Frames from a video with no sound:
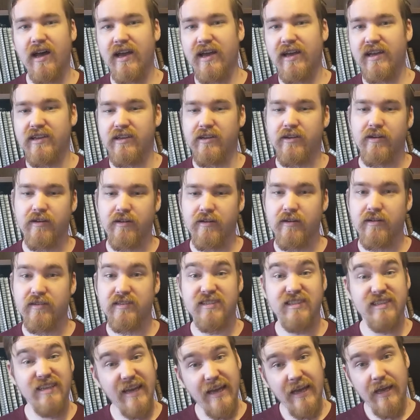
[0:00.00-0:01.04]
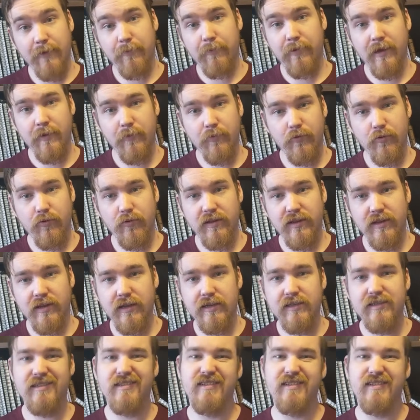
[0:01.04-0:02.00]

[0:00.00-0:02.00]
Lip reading: You can scare people with it,